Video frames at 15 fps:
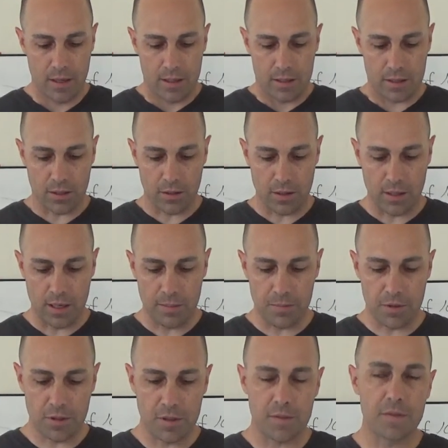So the
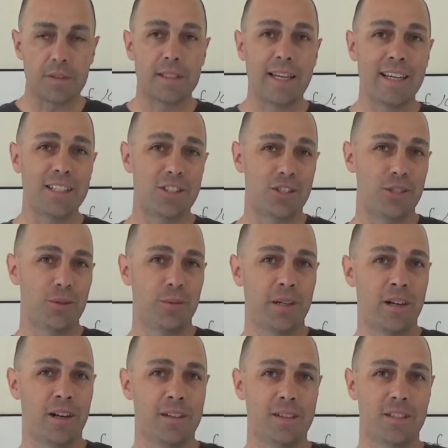number of dates you
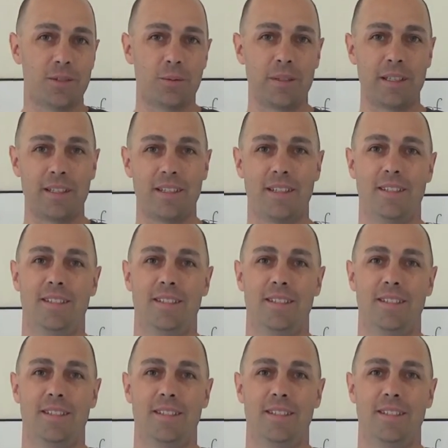went on this week.